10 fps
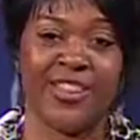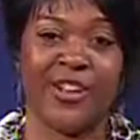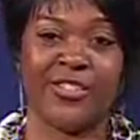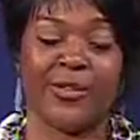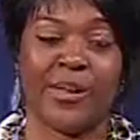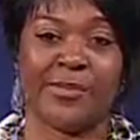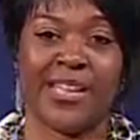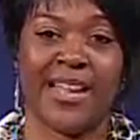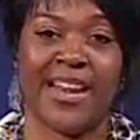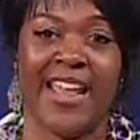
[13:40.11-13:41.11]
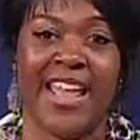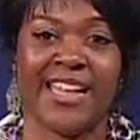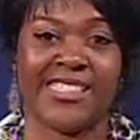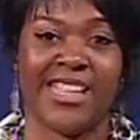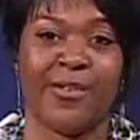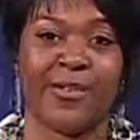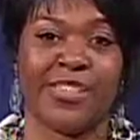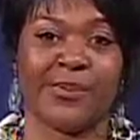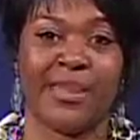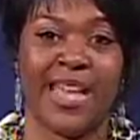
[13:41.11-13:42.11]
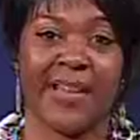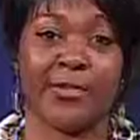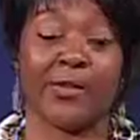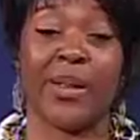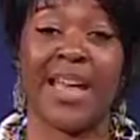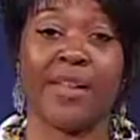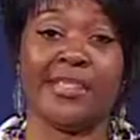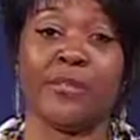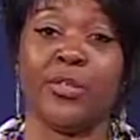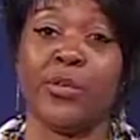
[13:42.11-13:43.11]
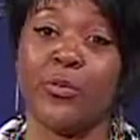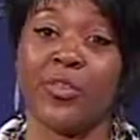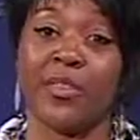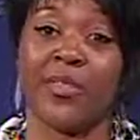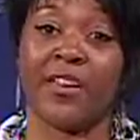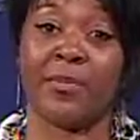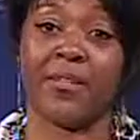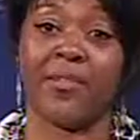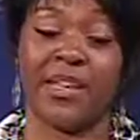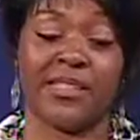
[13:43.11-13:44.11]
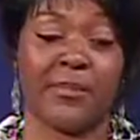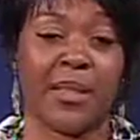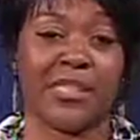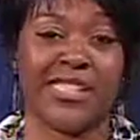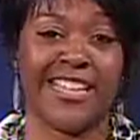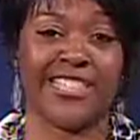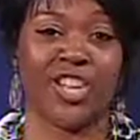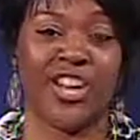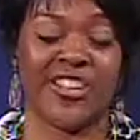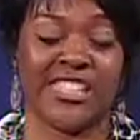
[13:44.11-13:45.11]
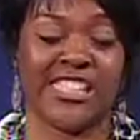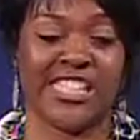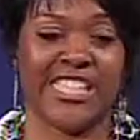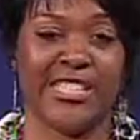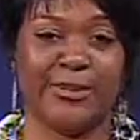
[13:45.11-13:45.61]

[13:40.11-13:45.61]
log onto the website and stay with us because we have some youth that have been affected by the CHRC.